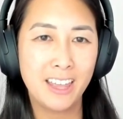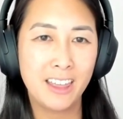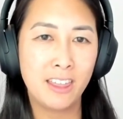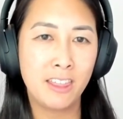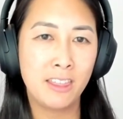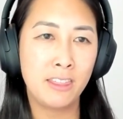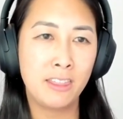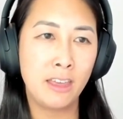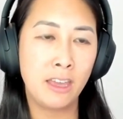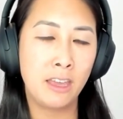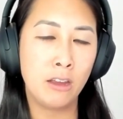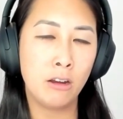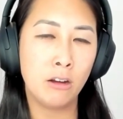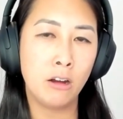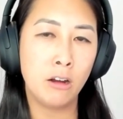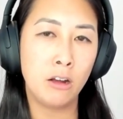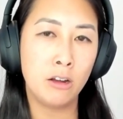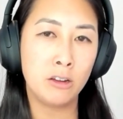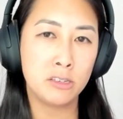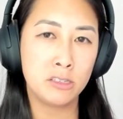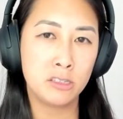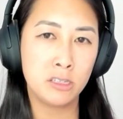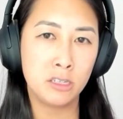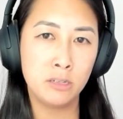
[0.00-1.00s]
They are
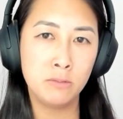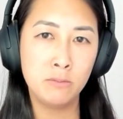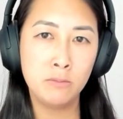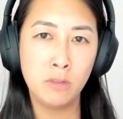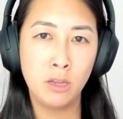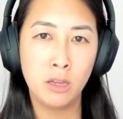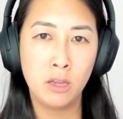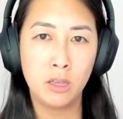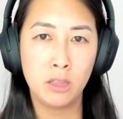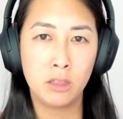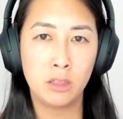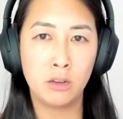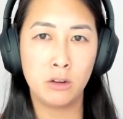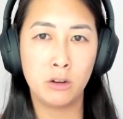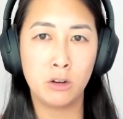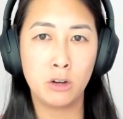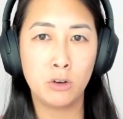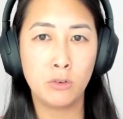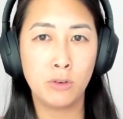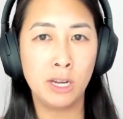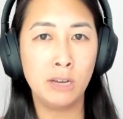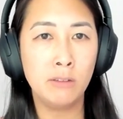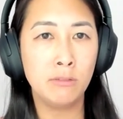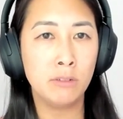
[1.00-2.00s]
awesome. They're a
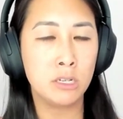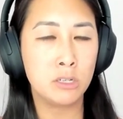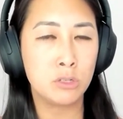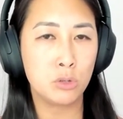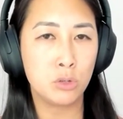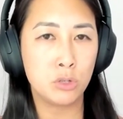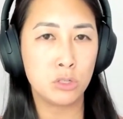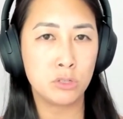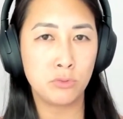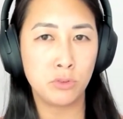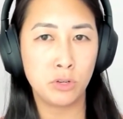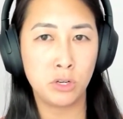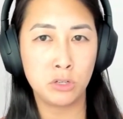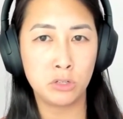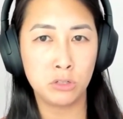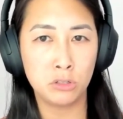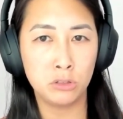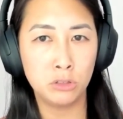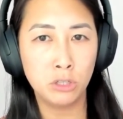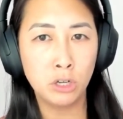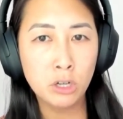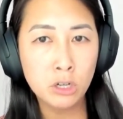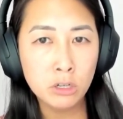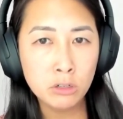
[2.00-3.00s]
great resource for you to
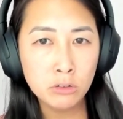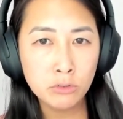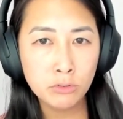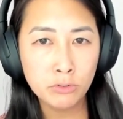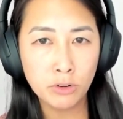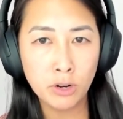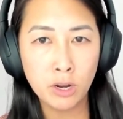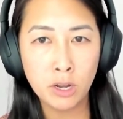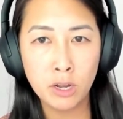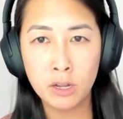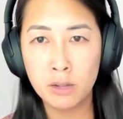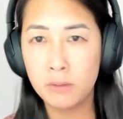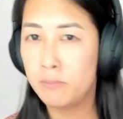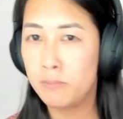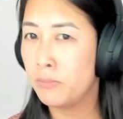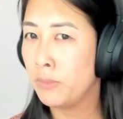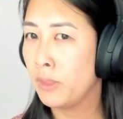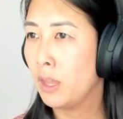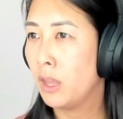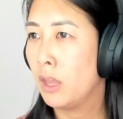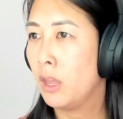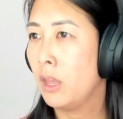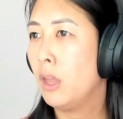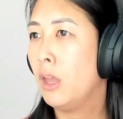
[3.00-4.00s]
learn from.
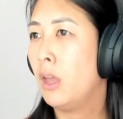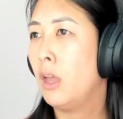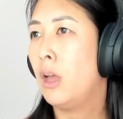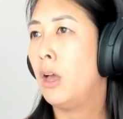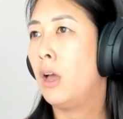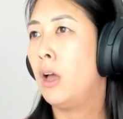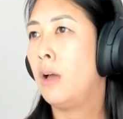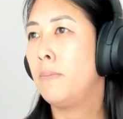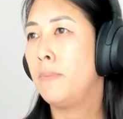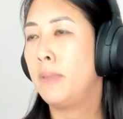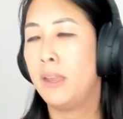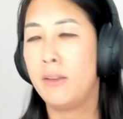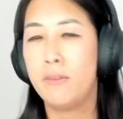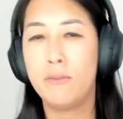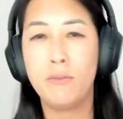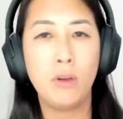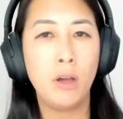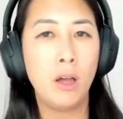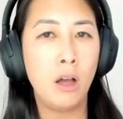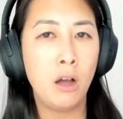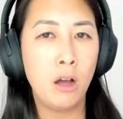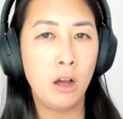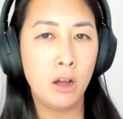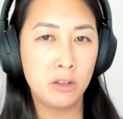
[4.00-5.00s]
They have
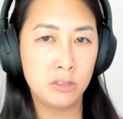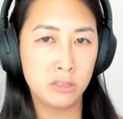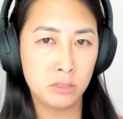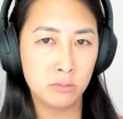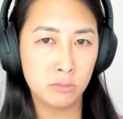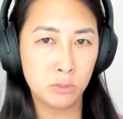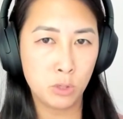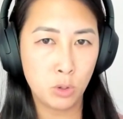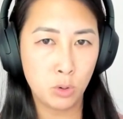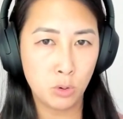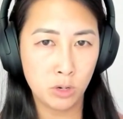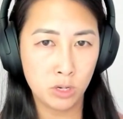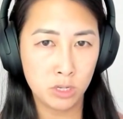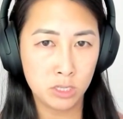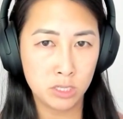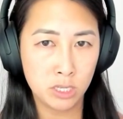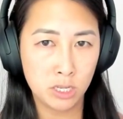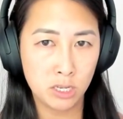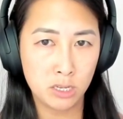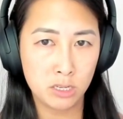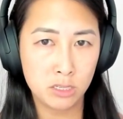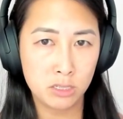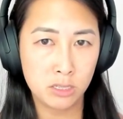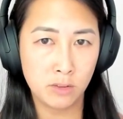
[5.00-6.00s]
awesome
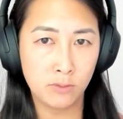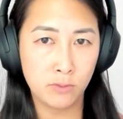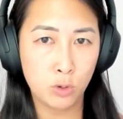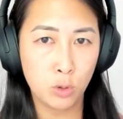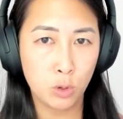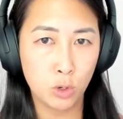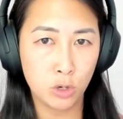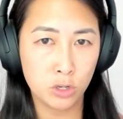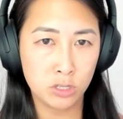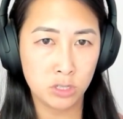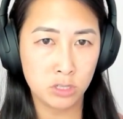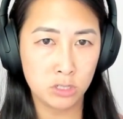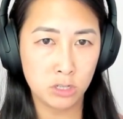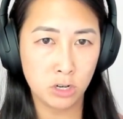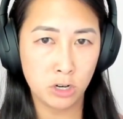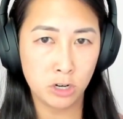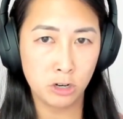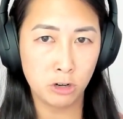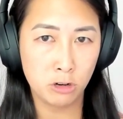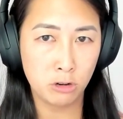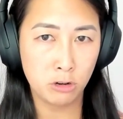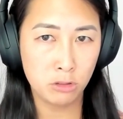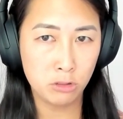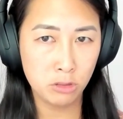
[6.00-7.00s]
courses if courses are
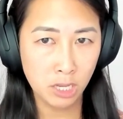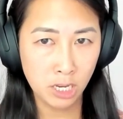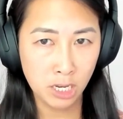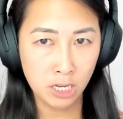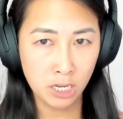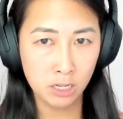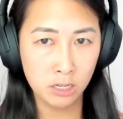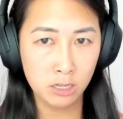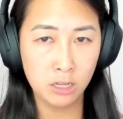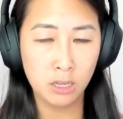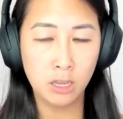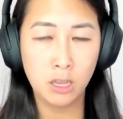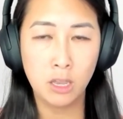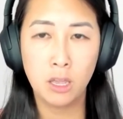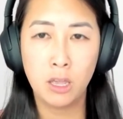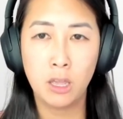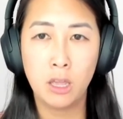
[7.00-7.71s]
your thing.